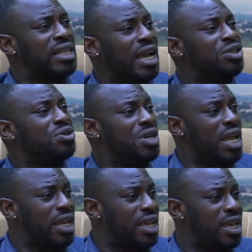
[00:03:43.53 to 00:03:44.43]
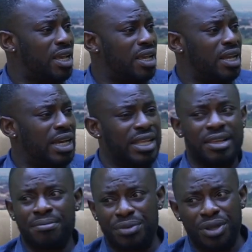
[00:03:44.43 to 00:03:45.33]
they're unique. Let
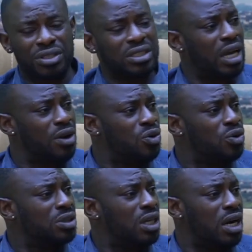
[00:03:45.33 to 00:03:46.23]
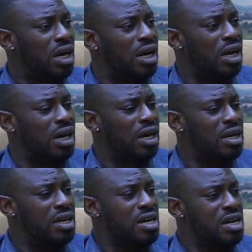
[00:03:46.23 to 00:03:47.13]
them be on their own uh,
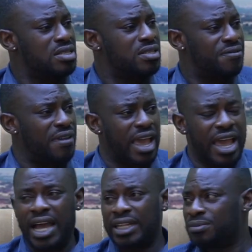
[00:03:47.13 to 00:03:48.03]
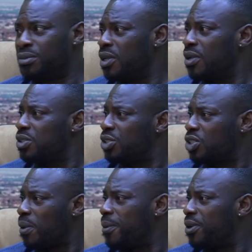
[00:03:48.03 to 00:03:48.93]
uh, sphere and
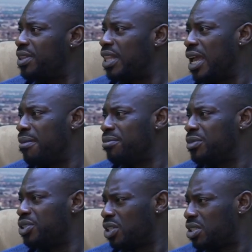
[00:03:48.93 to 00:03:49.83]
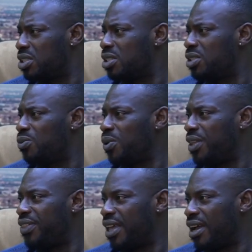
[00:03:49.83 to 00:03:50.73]
support them just the way
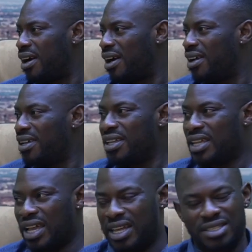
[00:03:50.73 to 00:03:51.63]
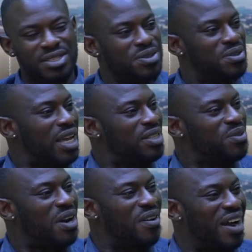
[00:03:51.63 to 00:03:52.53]
they are yeah, so that's
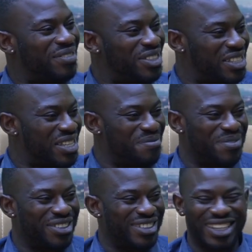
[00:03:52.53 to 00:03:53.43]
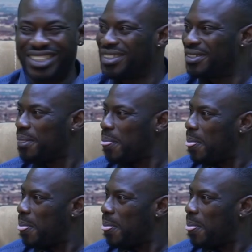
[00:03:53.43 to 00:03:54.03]
what I'll have to say about okay, that. Okay, thank